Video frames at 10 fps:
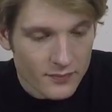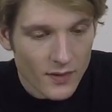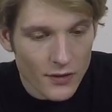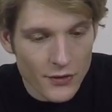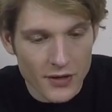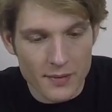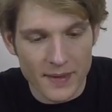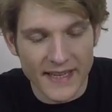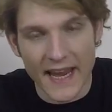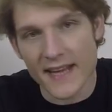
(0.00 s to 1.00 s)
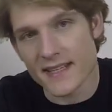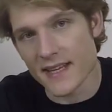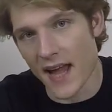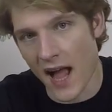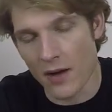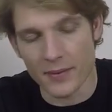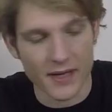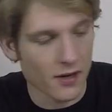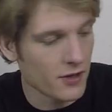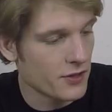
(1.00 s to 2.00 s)
you're going to be gated at how many
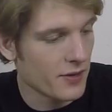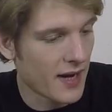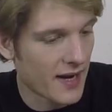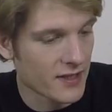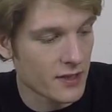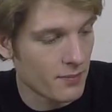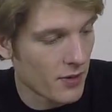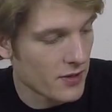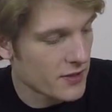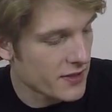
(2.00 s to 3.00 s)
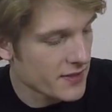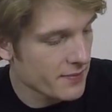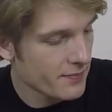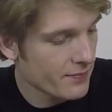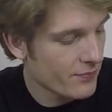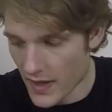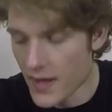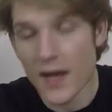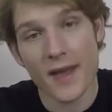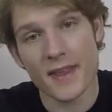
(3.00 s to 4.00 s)
cards you can actually purchase.
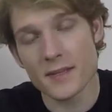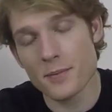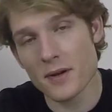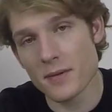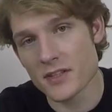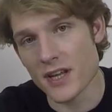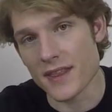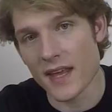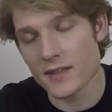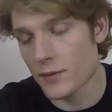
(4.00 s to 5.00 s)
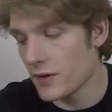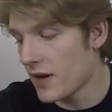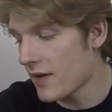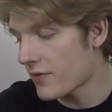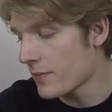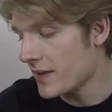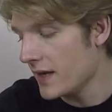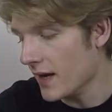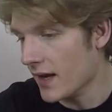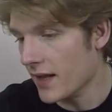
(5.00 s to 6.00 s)
And that's pretty much it. That's what you get from
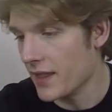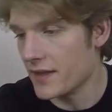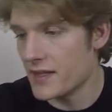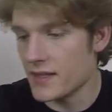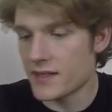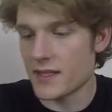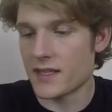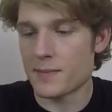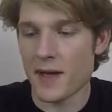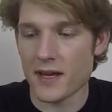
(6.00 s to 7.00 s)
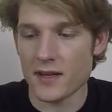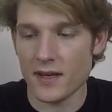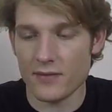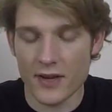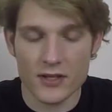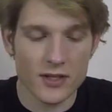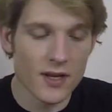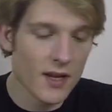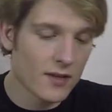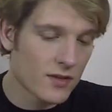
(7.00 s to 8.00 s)
the Dynasty Invasion.
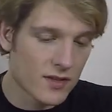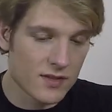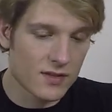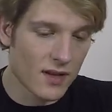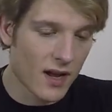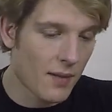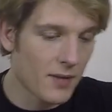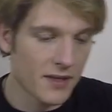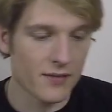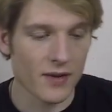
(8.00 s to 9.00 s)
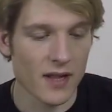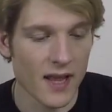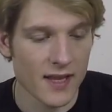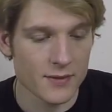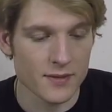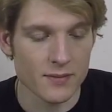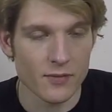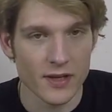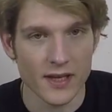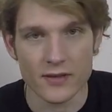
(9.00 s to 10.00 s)
Just a couple of different clans with some
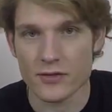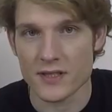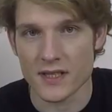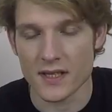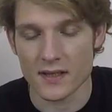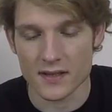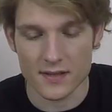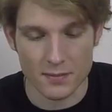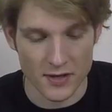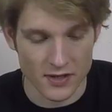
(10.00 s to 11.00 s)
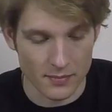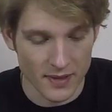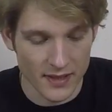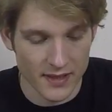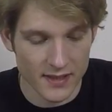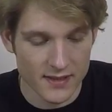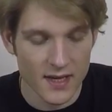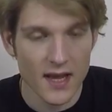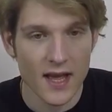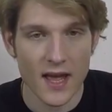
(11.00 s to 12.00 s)
really interesting special abilities.
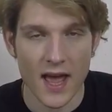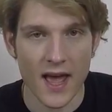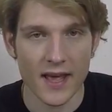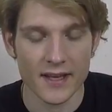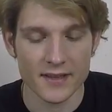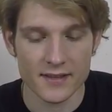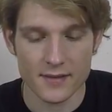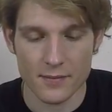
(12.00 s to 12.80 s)
And